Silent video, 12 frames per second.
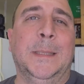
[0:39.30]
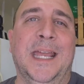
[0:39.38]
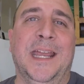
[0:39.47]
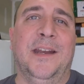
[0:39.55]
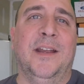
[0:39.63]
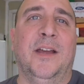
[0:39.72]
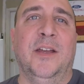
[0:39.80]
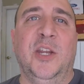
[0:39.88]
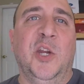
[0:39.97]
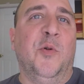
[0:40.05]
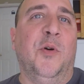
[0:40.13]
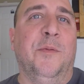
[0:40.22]
and
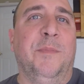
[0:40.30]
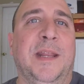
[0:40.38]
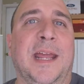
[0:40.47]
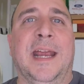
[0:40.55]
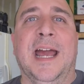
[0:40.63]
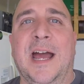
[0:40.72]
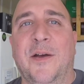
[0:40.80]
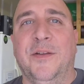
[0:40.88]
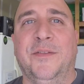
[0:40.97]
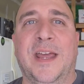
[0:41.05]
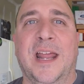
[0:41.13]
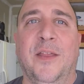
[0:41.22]
you don't want to be that guy on
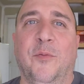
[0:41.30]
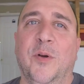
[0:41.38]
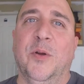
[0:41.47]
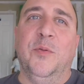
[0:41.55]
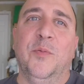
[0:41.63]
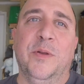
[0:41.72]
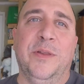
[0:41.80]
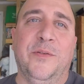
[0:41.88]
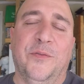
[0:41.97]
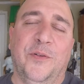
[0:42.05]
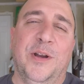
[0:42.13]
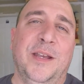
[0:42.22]
the side of the road with
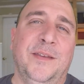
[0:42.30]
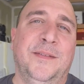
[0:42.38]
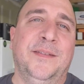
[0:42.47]
your friends.